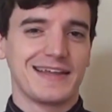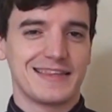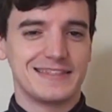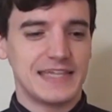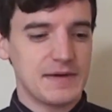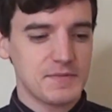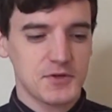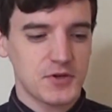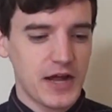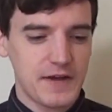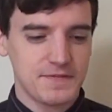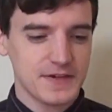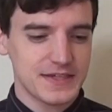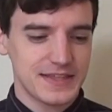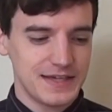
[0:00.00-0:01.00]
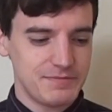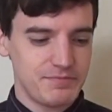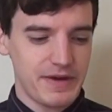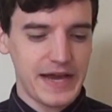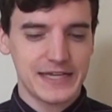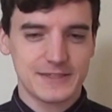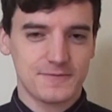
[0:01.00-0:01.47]
the demographic that
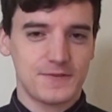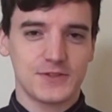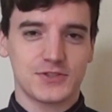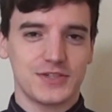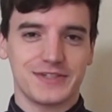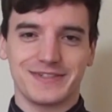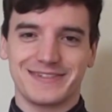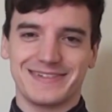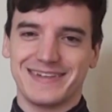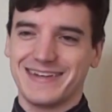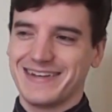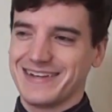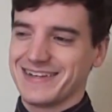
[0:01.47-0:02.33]
bass fishing